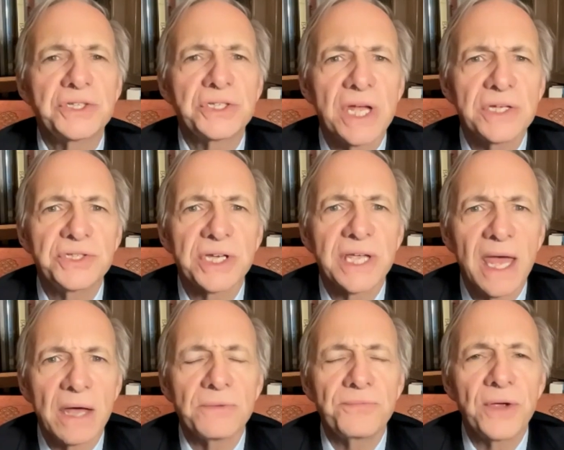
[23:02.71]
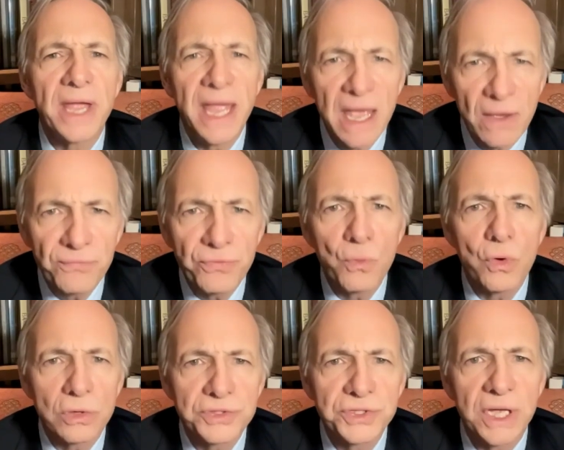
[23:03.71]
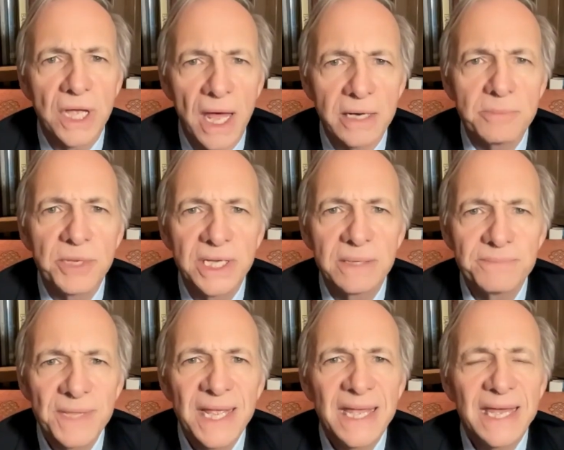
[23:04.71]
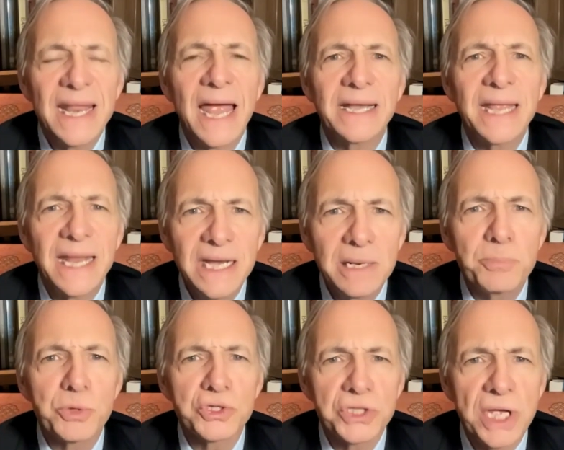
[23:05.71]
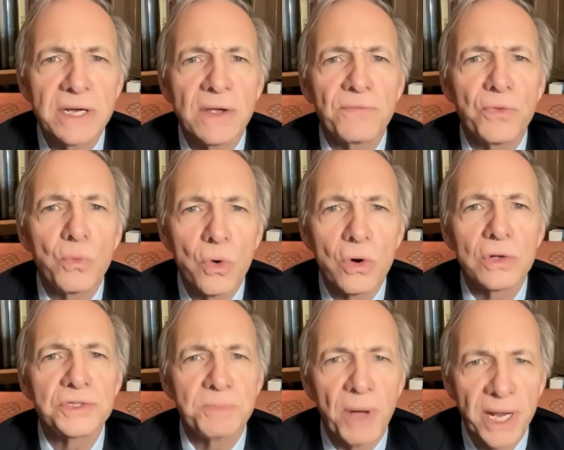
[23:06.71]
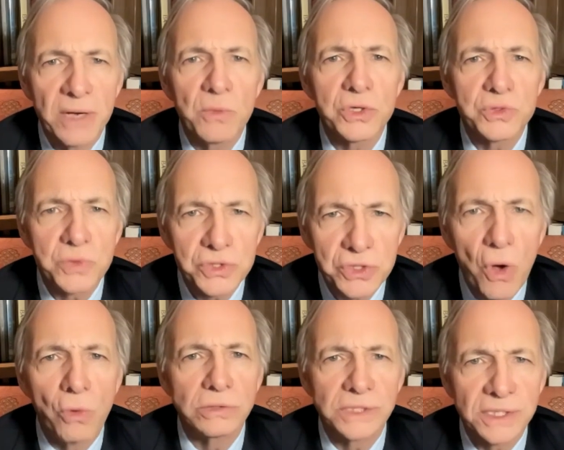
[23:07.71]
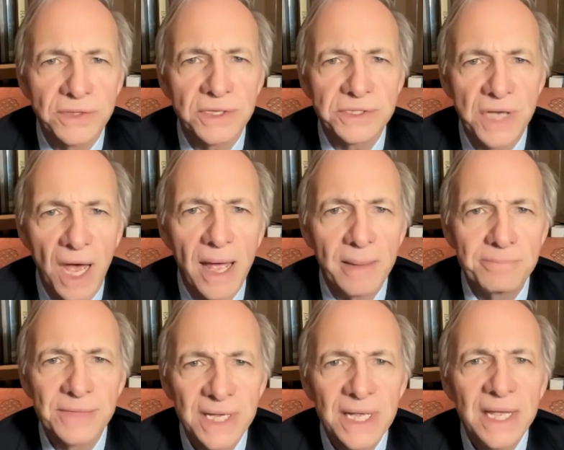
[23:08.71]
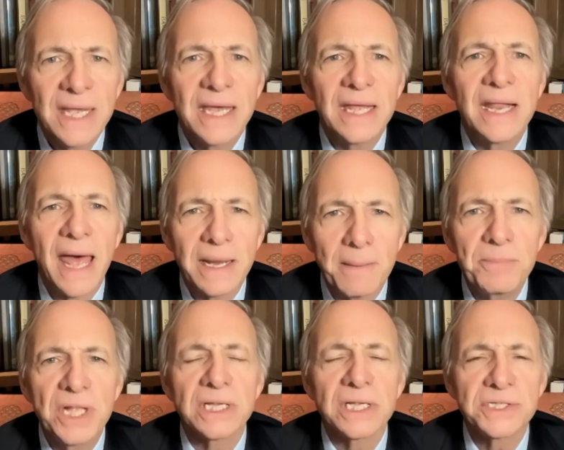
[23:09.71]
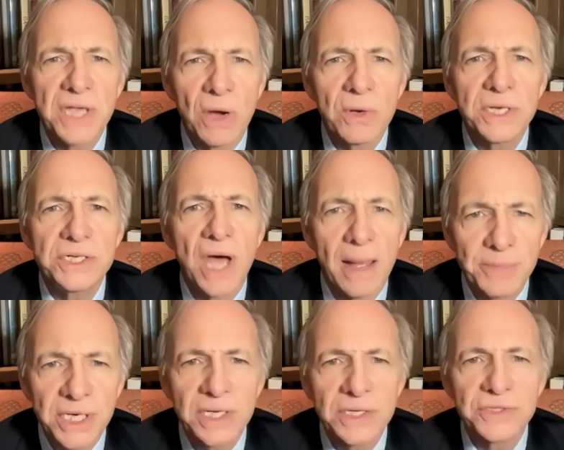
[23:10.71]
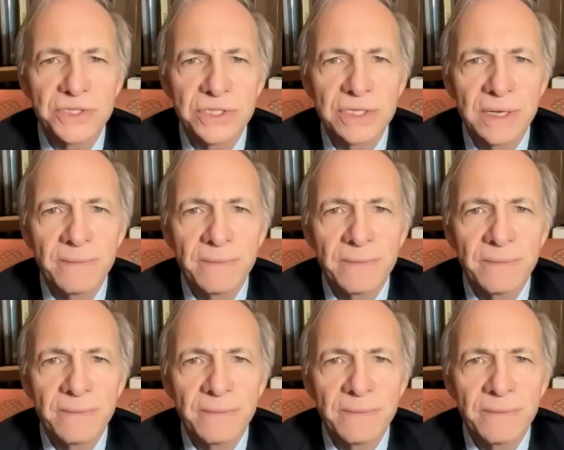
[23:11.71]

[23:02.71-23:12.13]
States accounted for half the world's economy. It had 80% of the world's money, which was gold at the time. It had a military dominance.